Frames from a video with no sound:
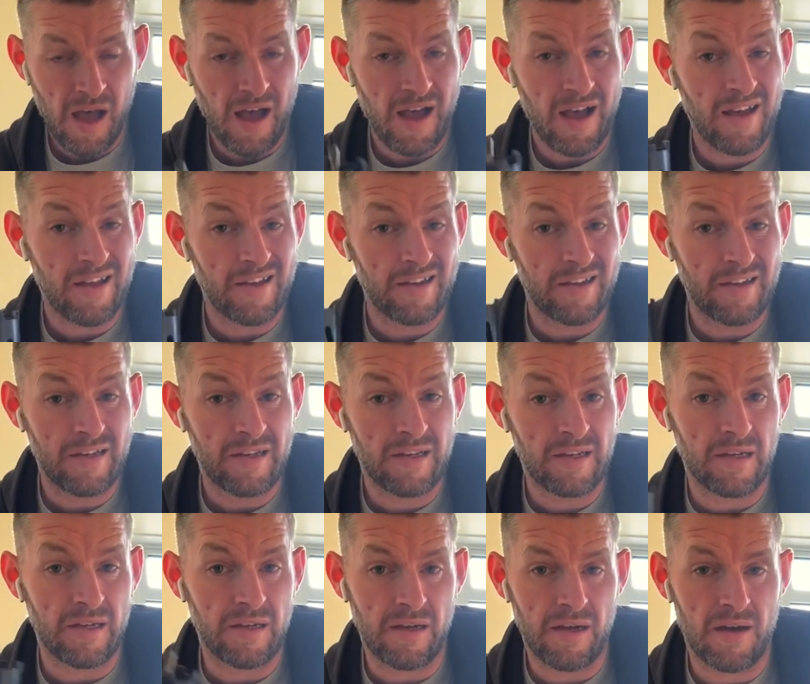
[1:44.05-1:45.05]
and
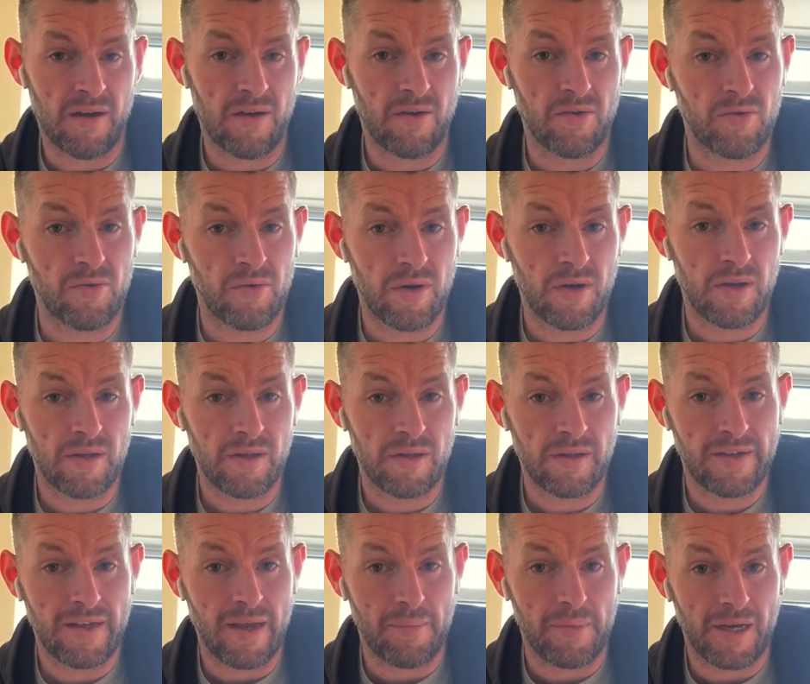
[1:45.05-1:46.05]
I'll
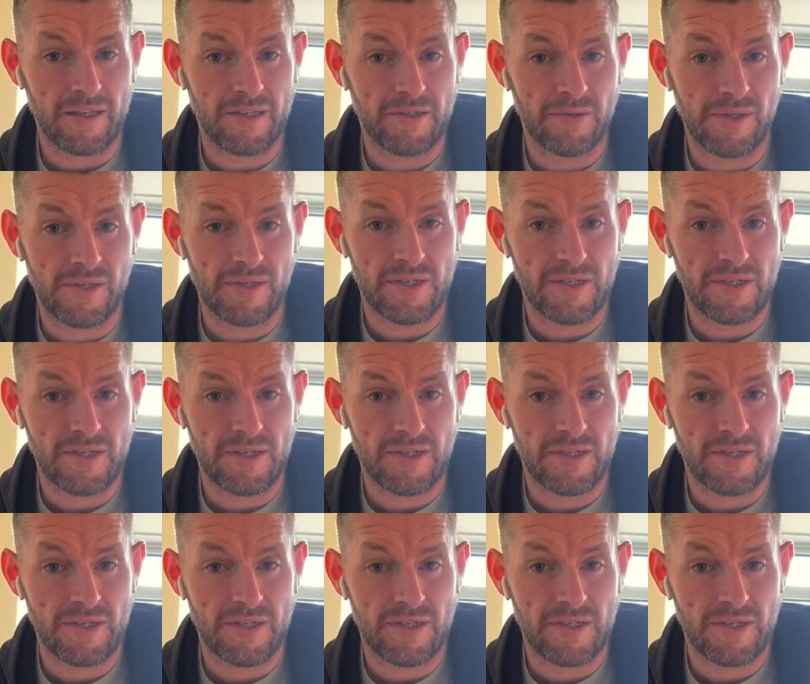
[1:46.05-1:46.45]
get back to you